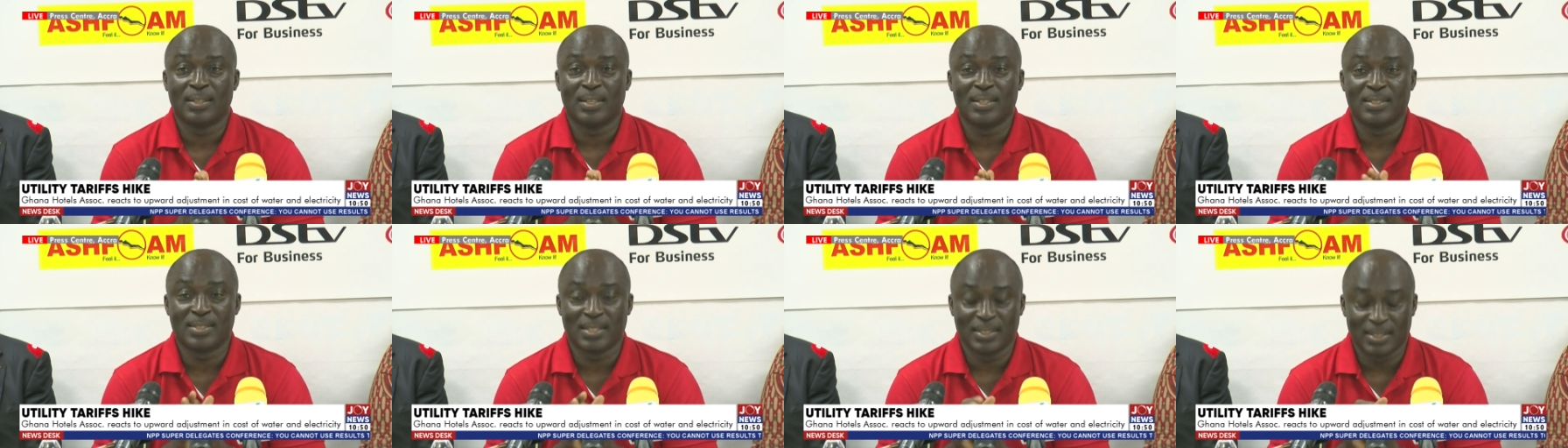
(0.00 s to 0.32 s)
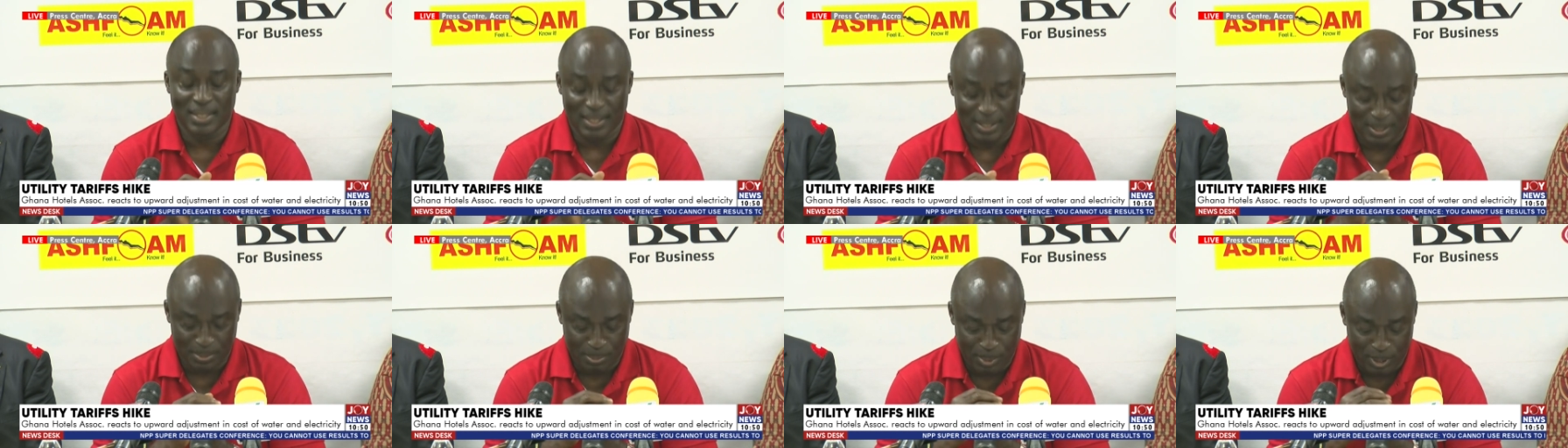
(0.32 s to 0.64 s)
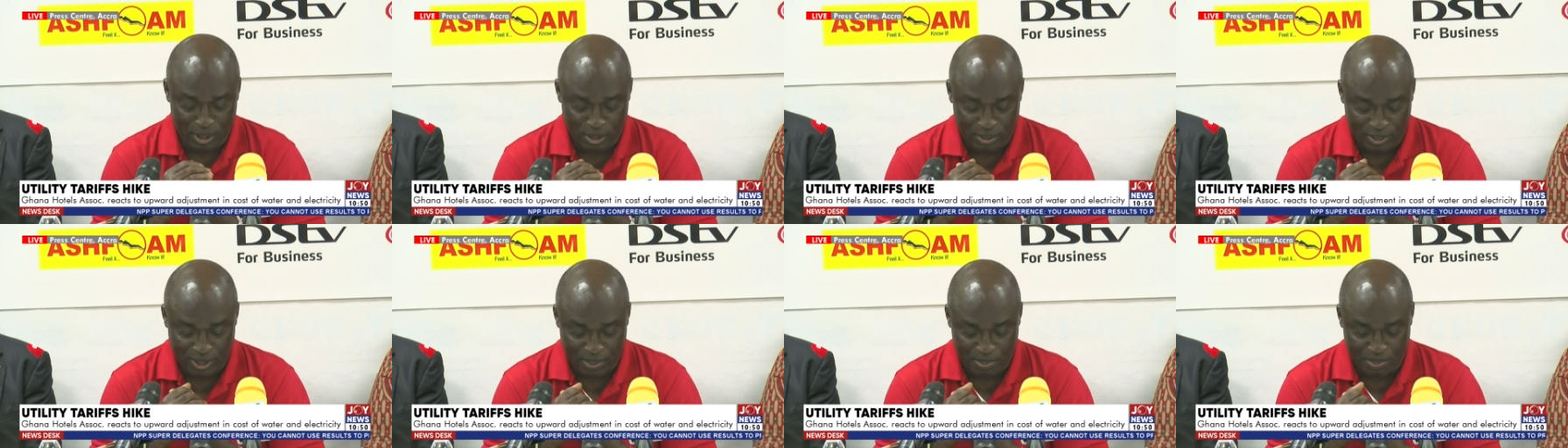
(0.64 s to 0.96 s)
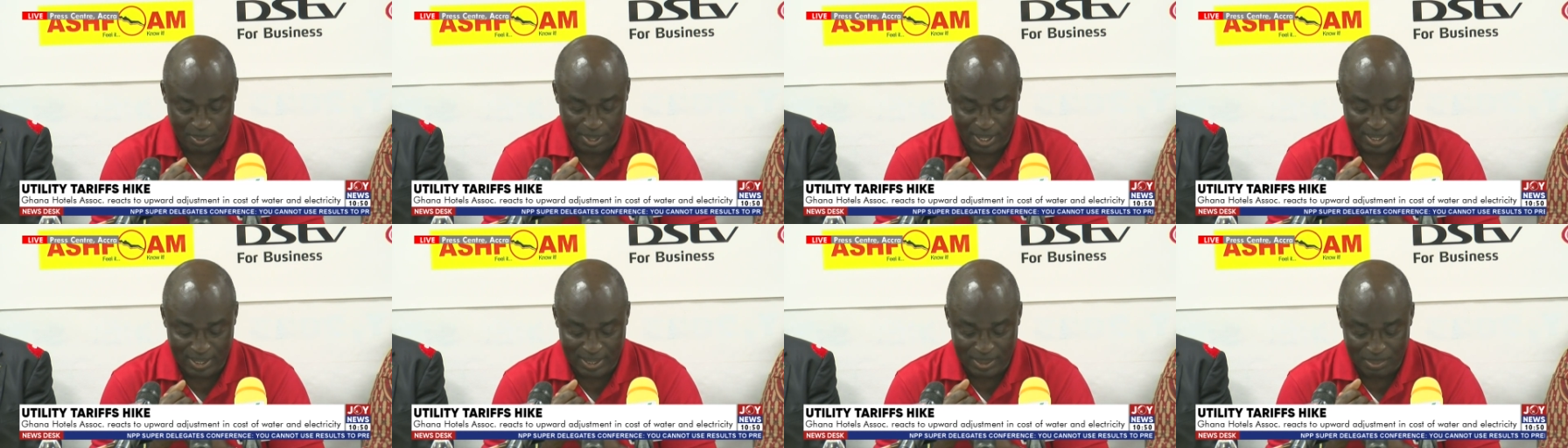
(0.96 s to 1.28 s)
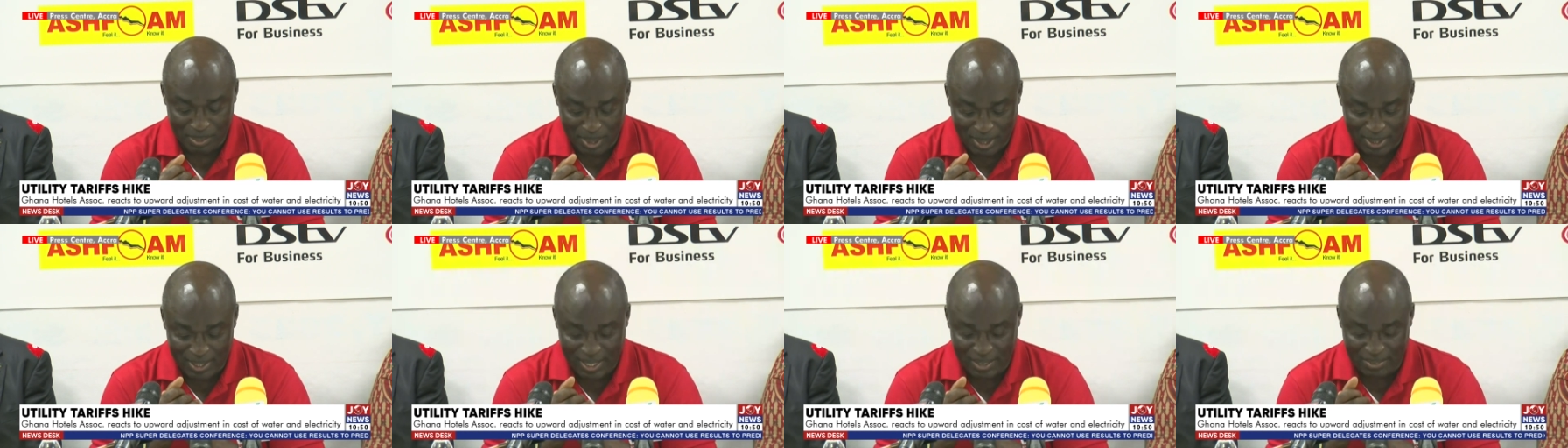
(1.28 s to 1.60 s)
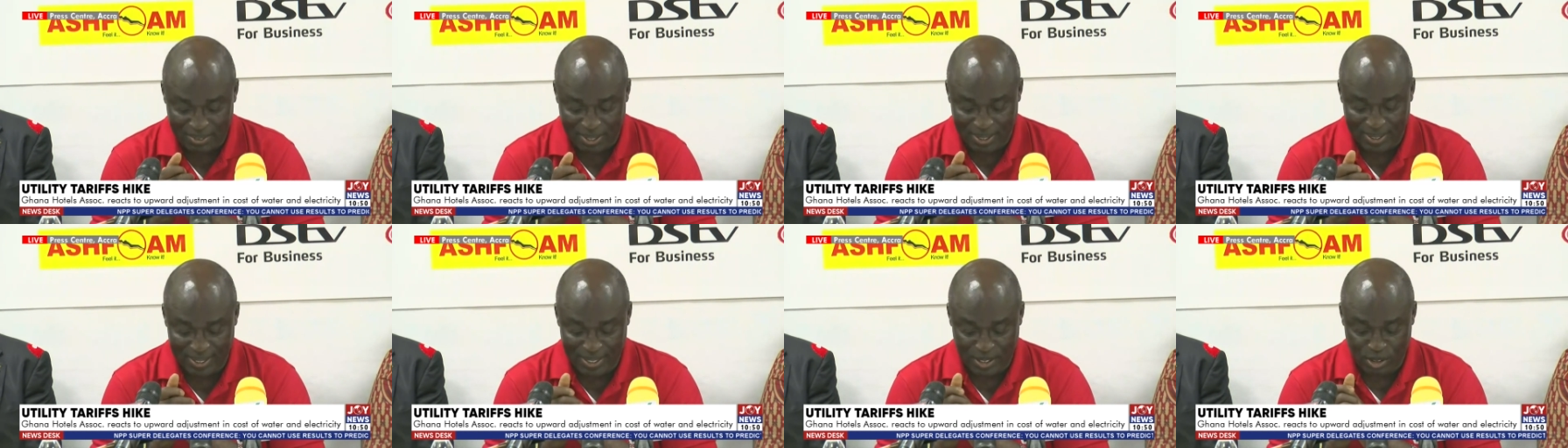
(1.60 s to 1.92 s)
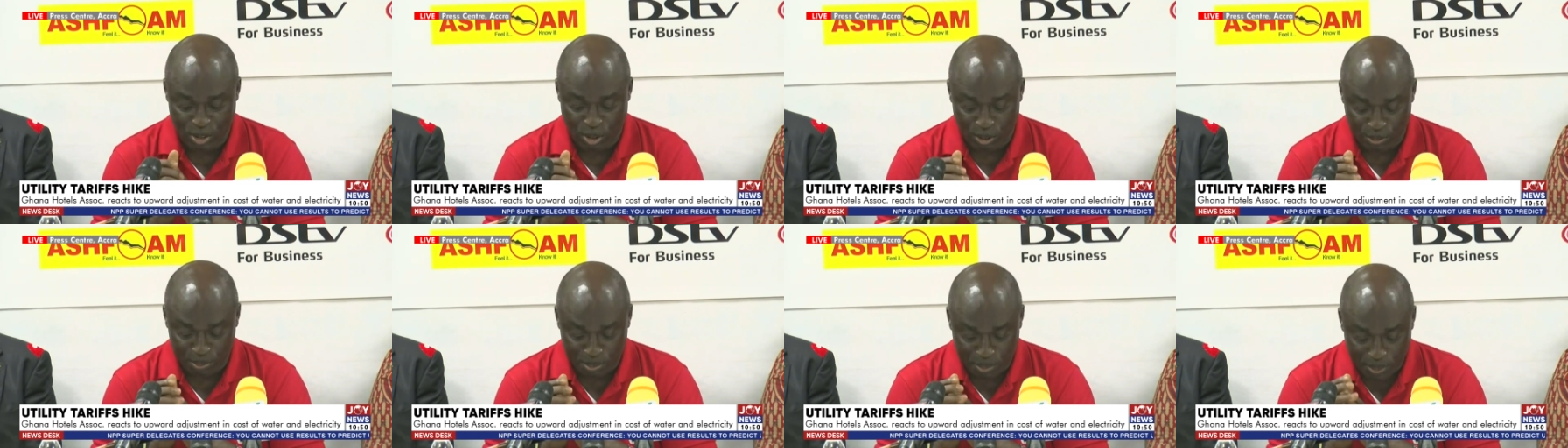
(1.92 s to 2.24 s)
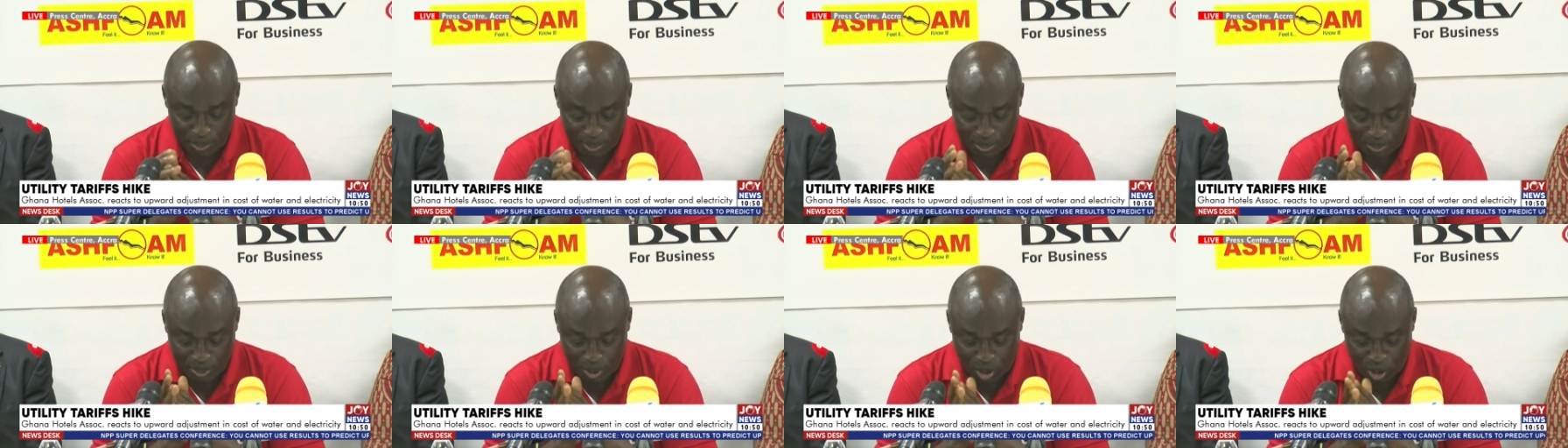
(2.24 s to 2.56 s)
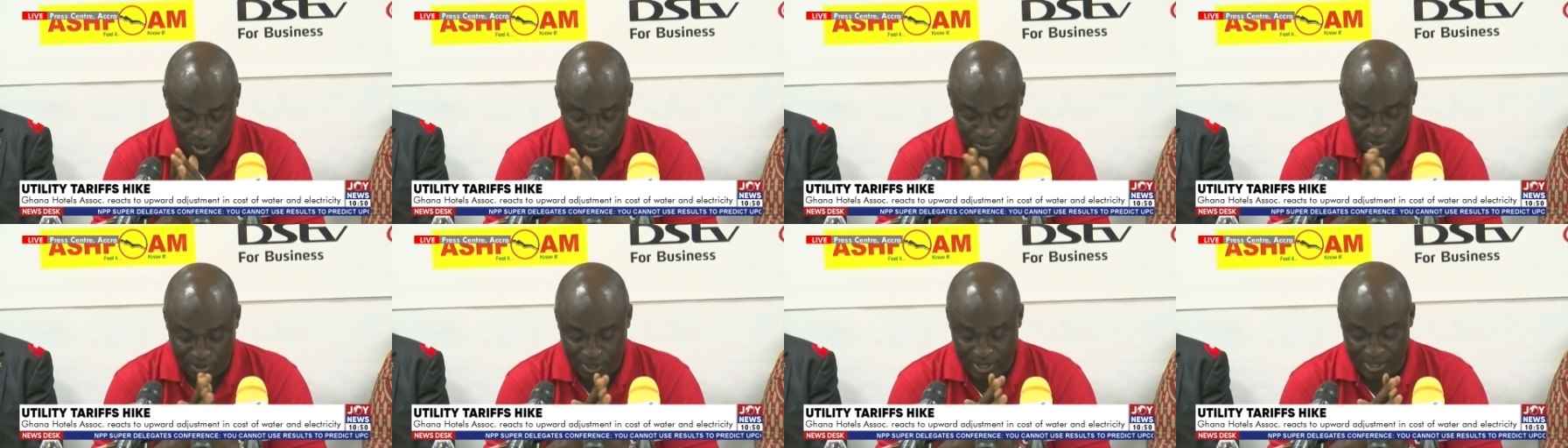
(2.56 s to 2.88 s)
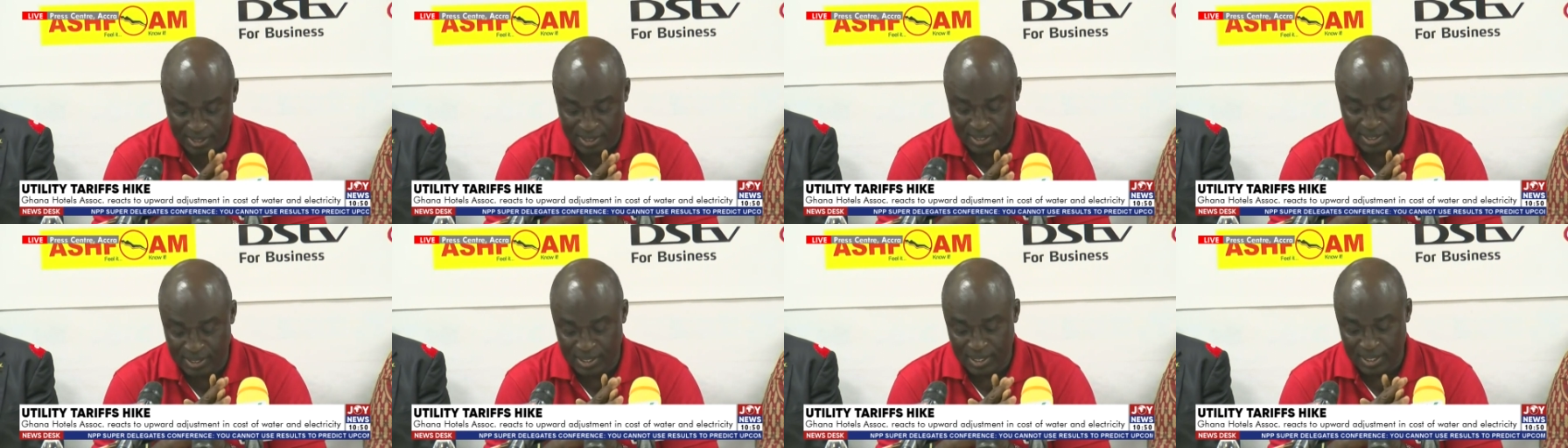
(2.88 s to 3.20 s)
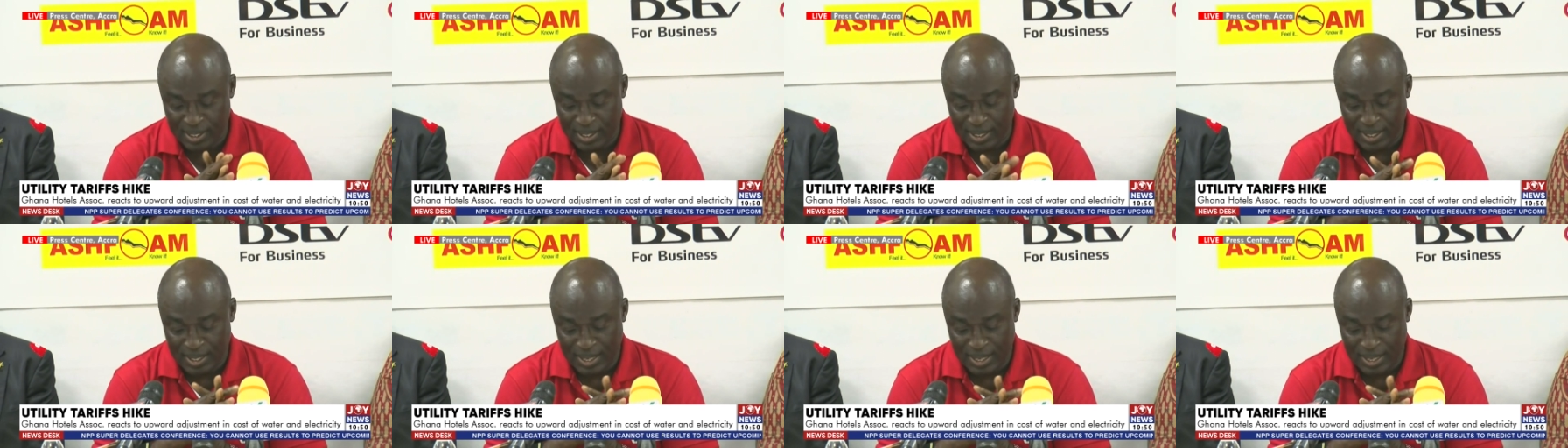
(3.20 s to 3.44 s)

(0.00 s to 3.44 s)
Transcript: ladies and gentlemen of the press, immediately after this conference,